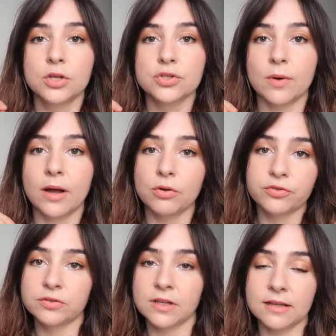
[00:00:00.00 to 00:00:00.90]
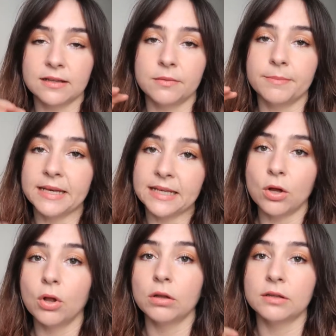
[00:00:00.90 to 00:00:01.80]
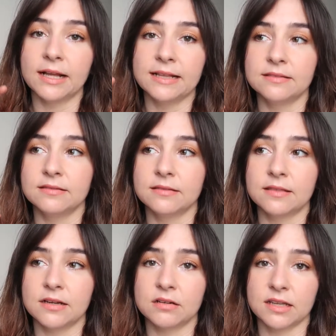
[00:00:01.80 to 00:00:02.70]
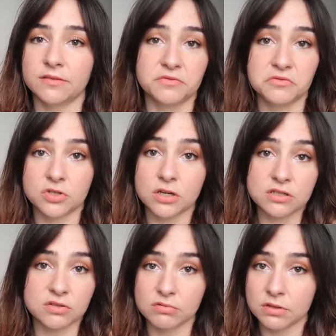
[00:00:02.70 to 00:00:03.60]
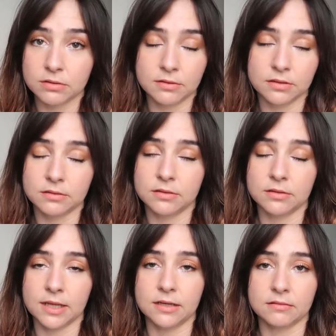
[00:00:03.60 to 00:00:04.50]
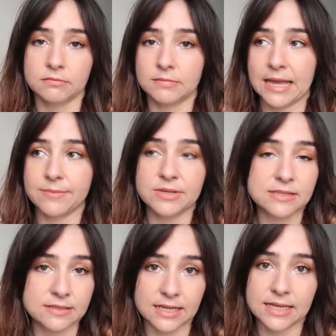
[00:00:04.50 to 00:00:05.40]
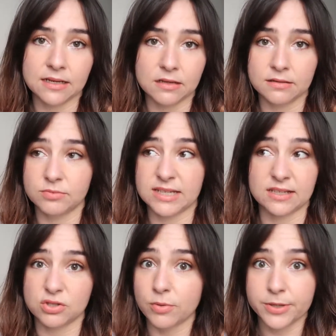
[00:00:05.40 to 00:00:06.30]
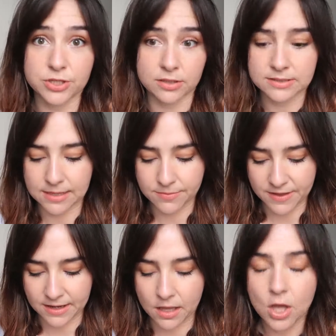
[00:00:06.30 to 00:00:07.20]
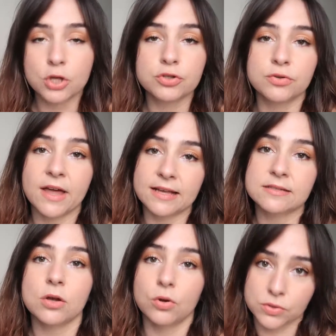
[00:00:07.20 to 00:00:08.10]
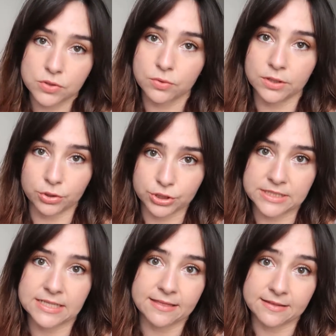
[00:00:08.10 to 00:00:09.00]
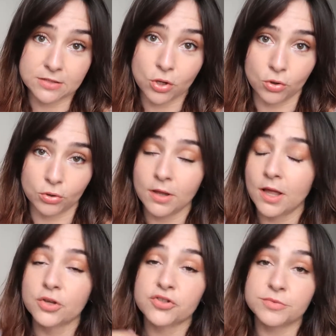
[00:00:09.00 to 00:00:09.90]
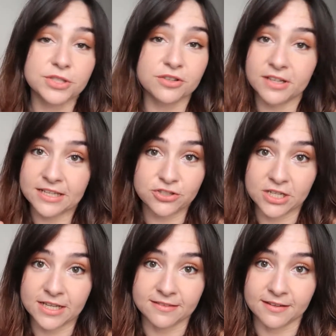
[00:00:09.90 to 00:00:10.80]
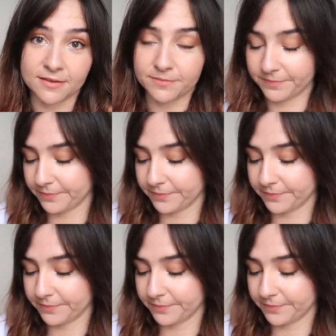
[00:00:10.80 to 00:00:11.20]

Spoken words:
So I also done a little mini haul in their kind of drugstore, their kind of chemist area, like a super drug type thing. So that is also included in this haul. So I'm just going to get straight into it.